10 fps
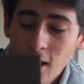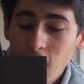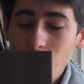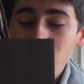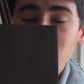
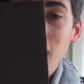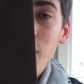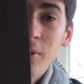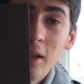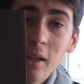And we
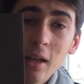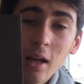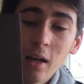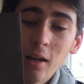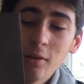have their
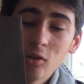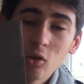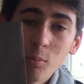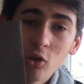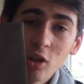
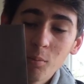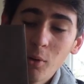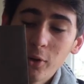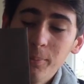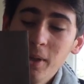description at the
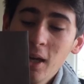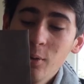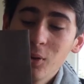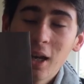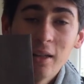bottom
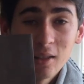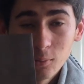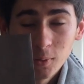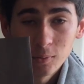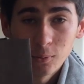with
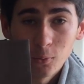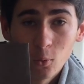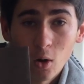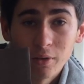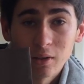
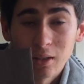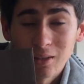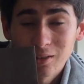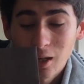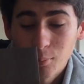1854 obviously
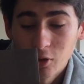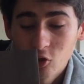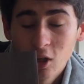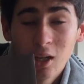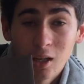
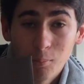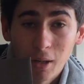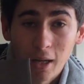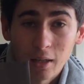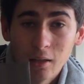established in
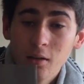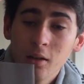Paddy.